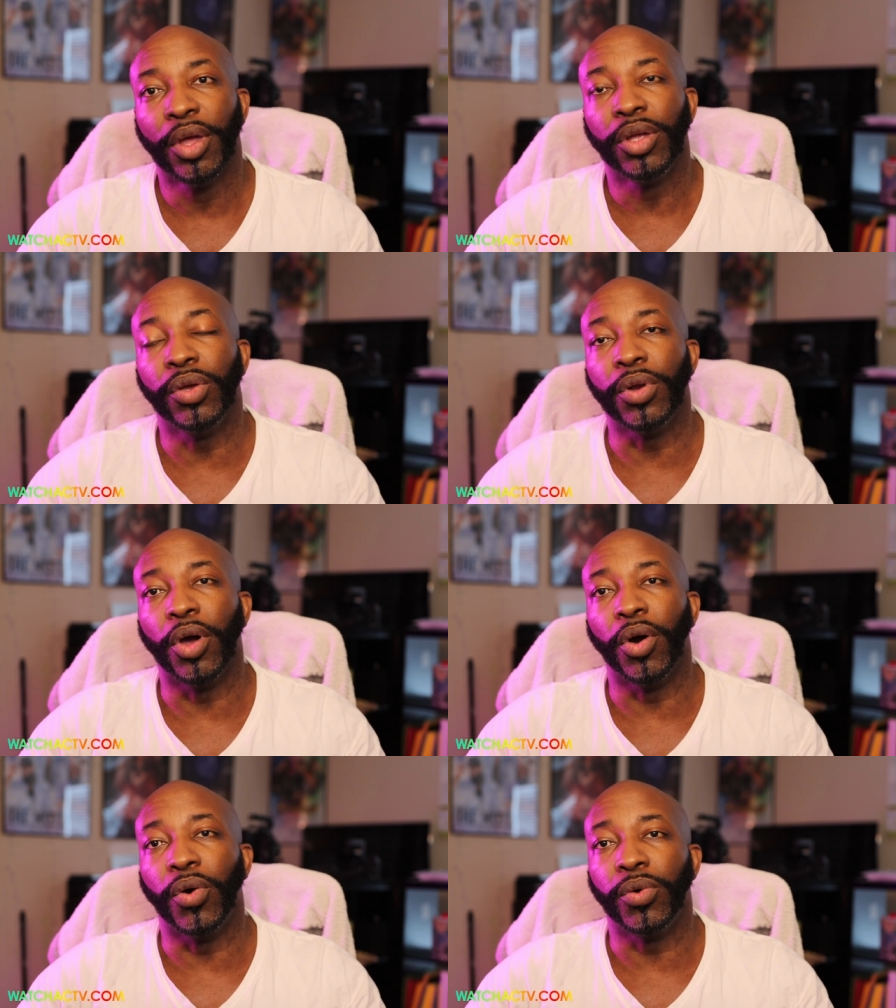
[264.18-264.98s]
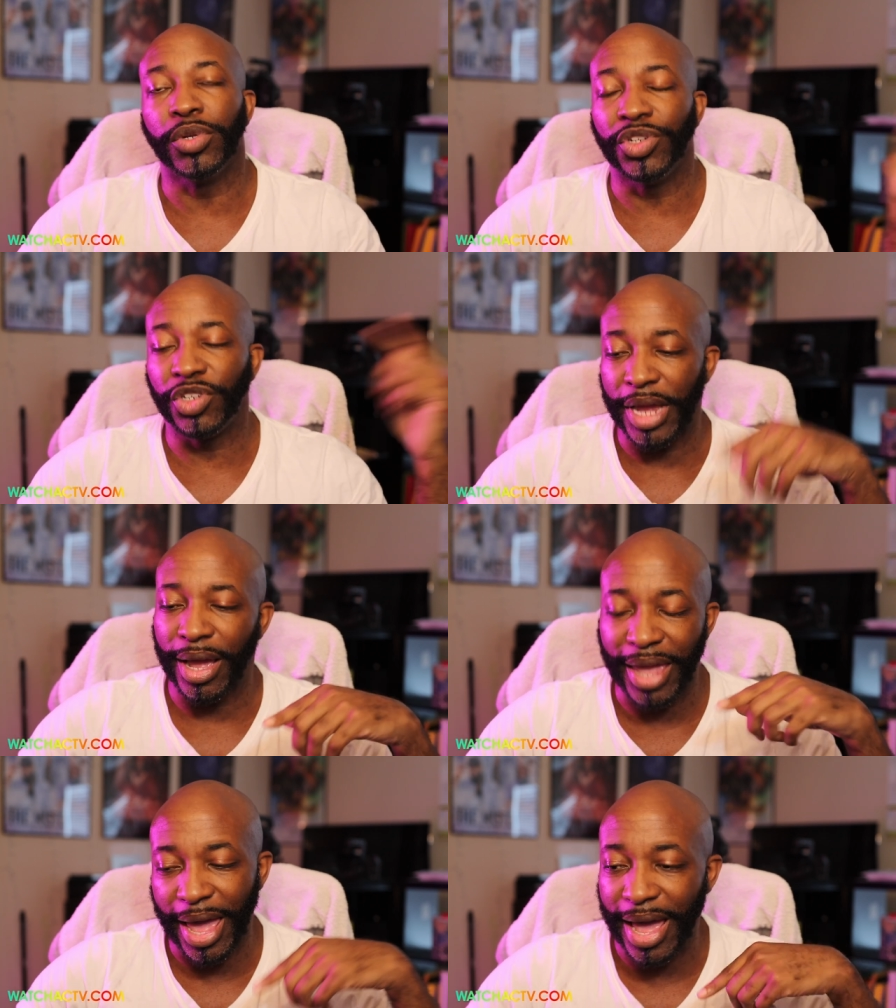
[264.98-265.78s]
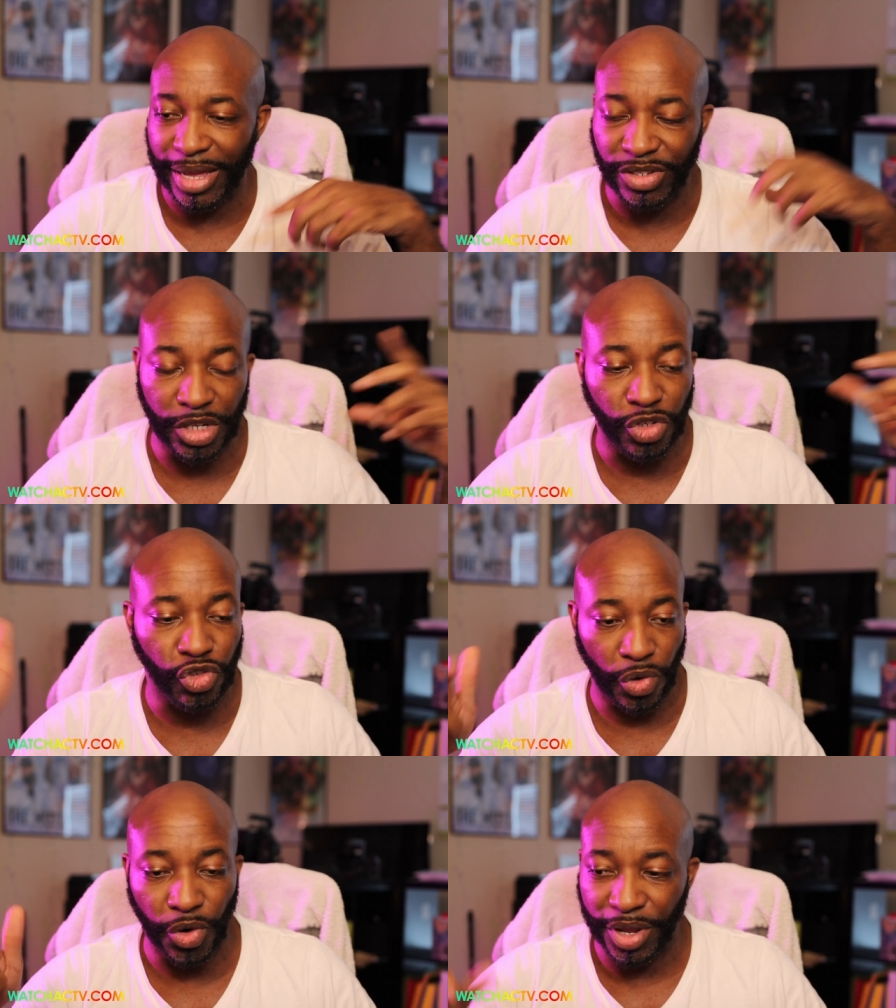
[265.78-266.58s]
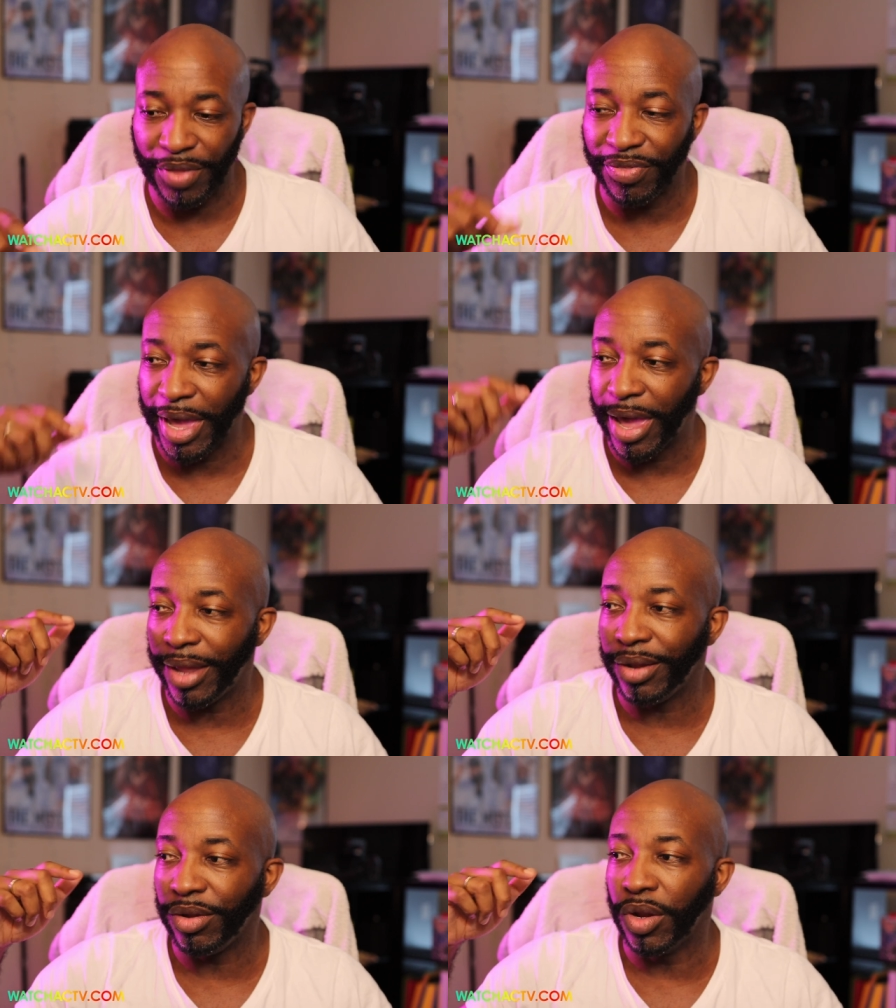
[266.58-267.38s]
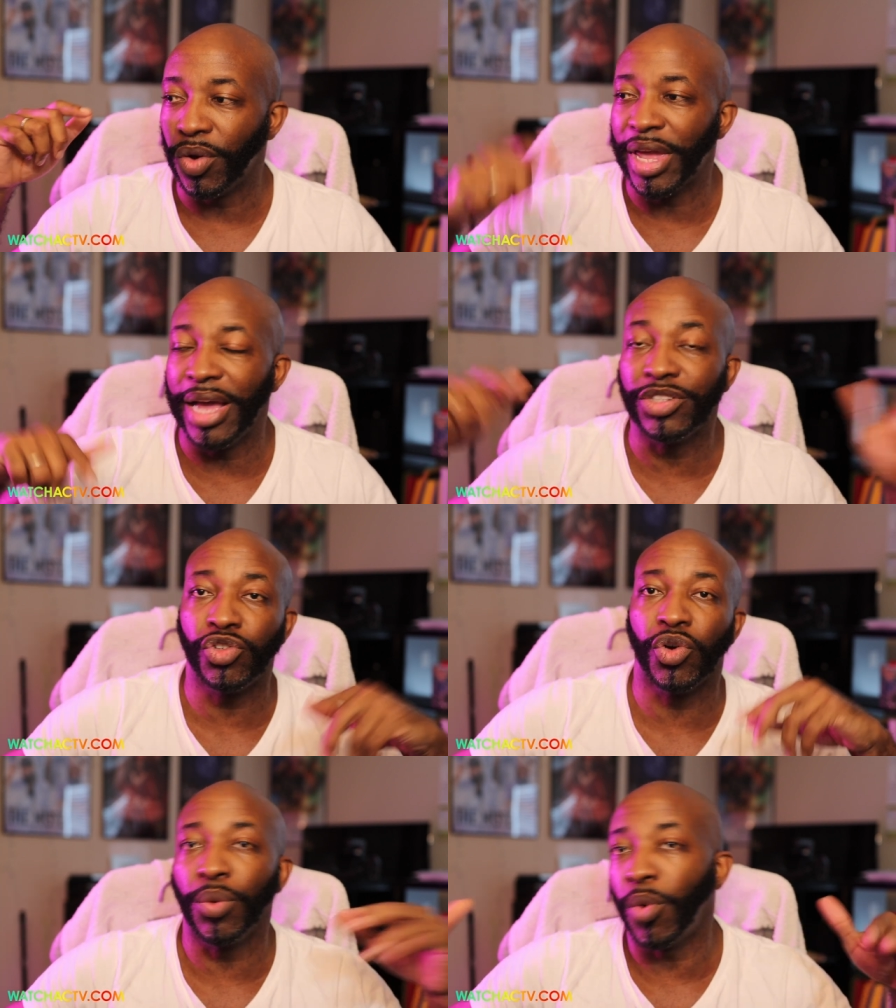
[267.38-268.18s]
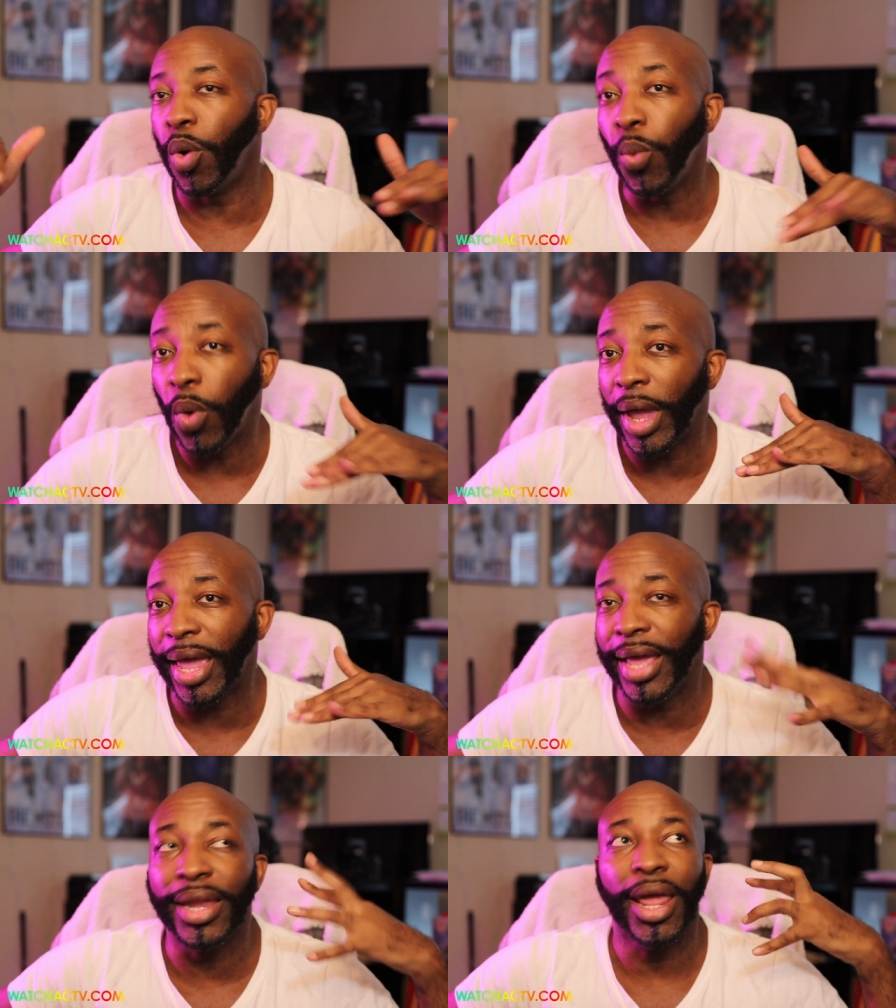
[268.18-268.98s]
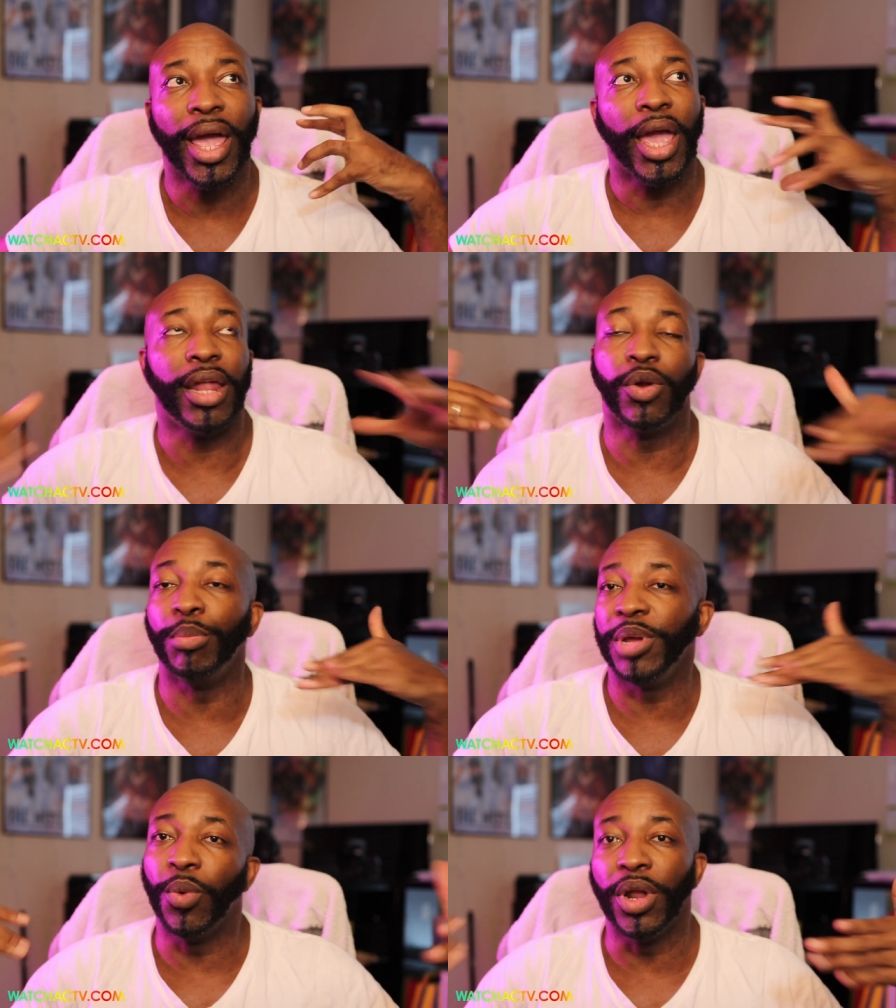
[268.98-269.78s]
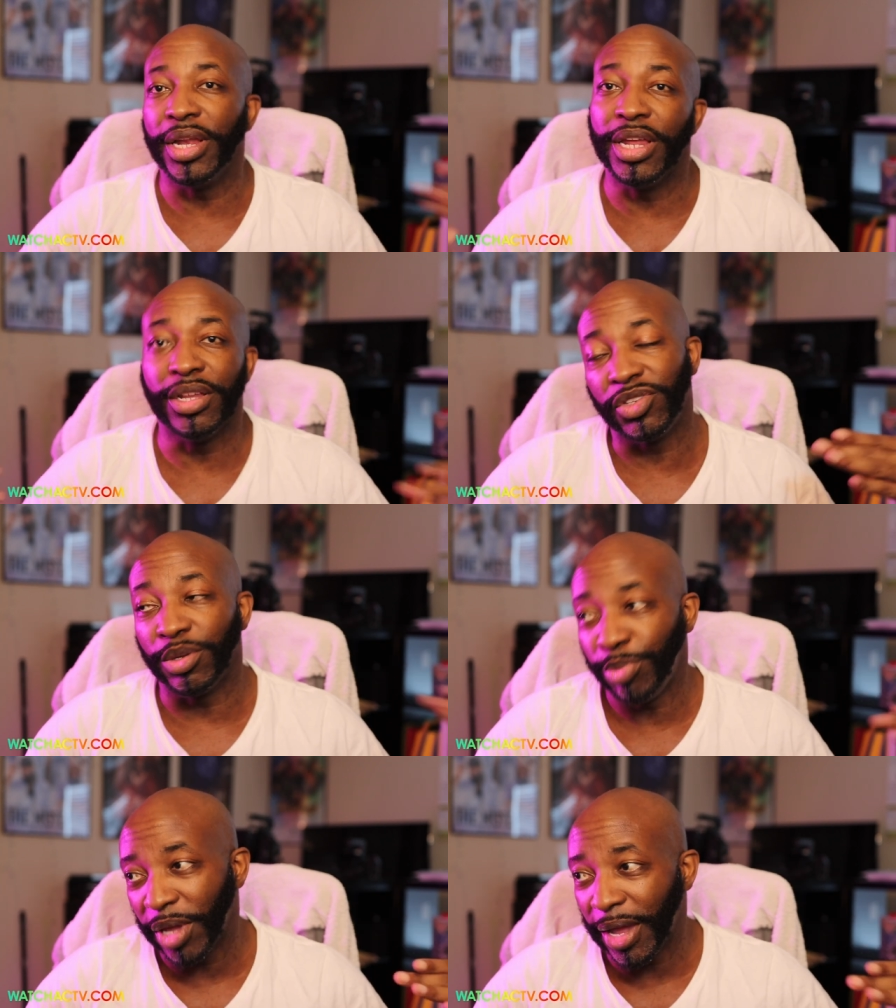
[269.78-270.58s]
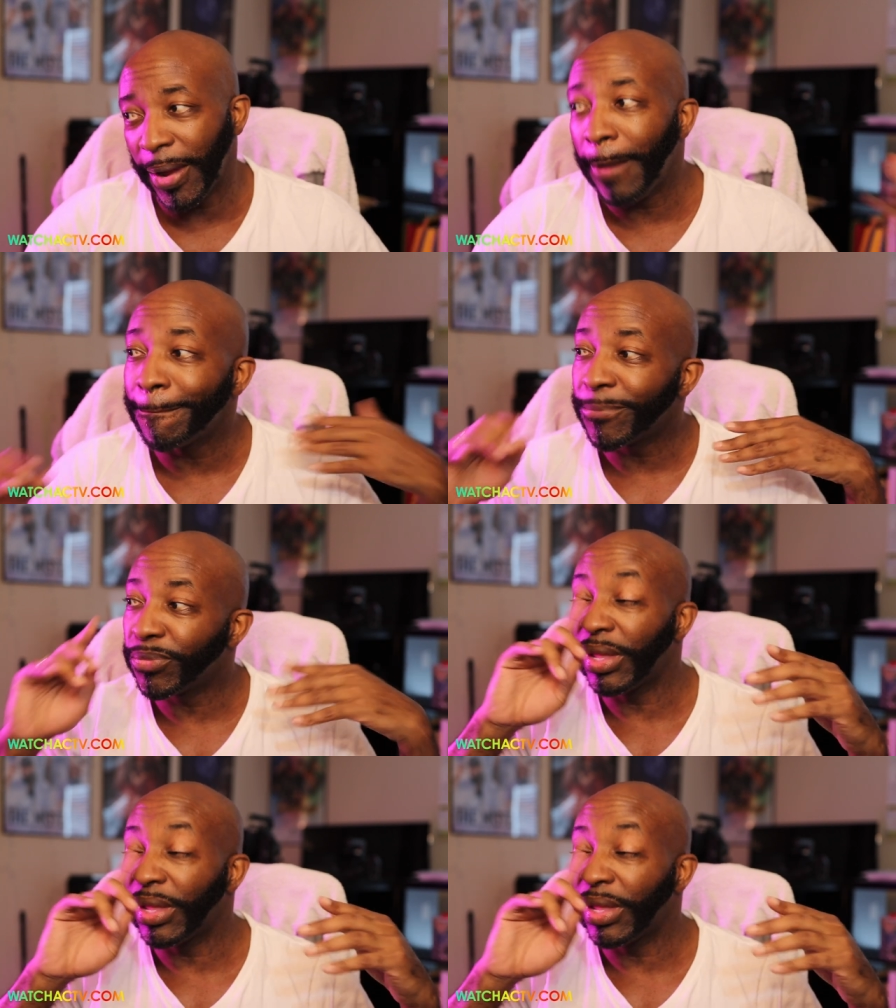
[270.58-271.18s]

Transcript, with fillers: you know, Kaz and Jordan that, you know, Kaz and Jordan won't win and it'll be what it needs to be.